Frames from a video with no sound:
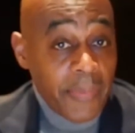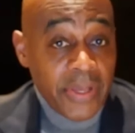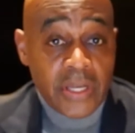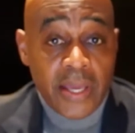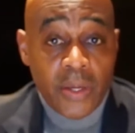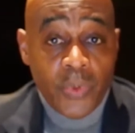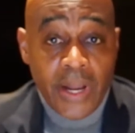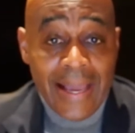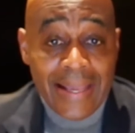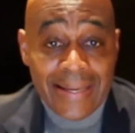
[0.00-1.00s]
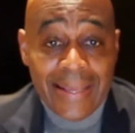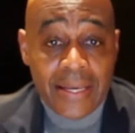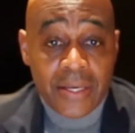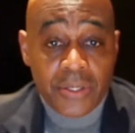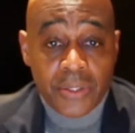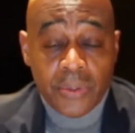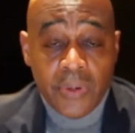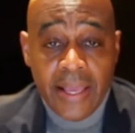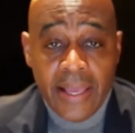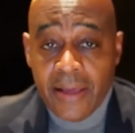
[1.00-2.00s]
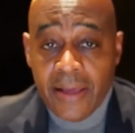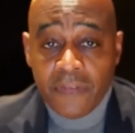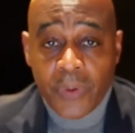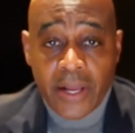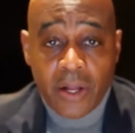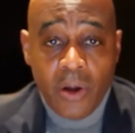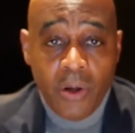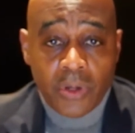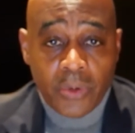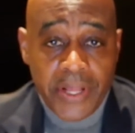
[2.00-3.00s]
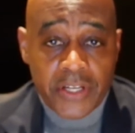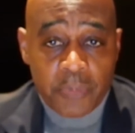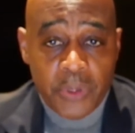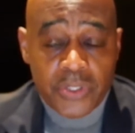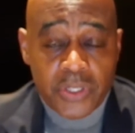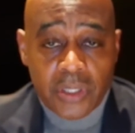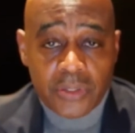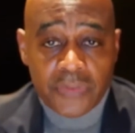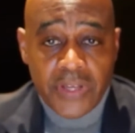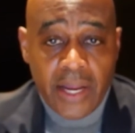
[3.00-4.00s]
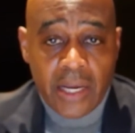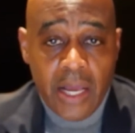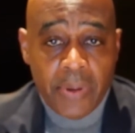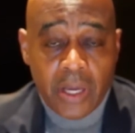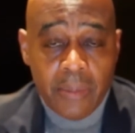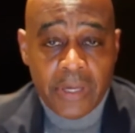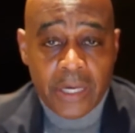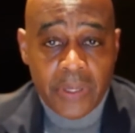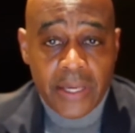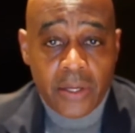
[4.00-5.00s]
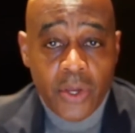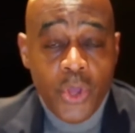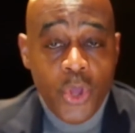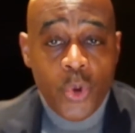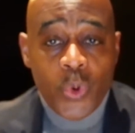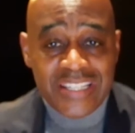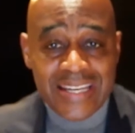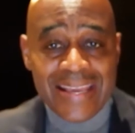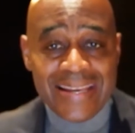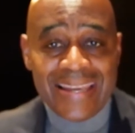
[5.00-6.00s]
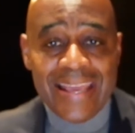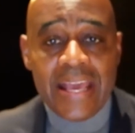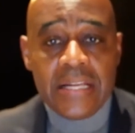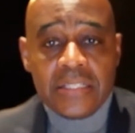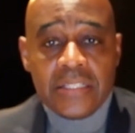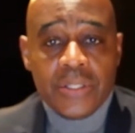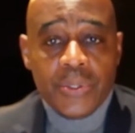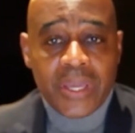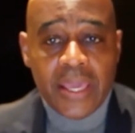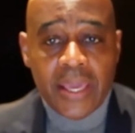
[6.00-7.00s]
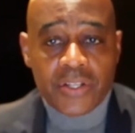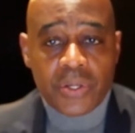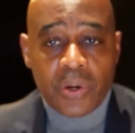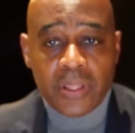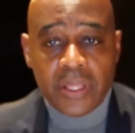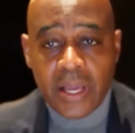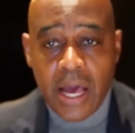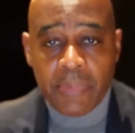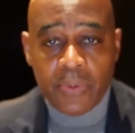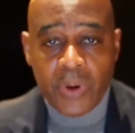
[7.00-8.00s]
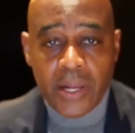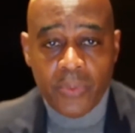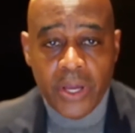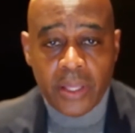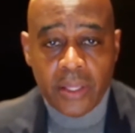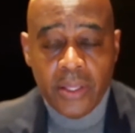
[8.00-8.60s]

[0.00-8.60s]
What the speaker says: me tell you what I intend to do. I have what I call the greatest, most inclusive economic comeback plan, which intends to kickstart the economy right away.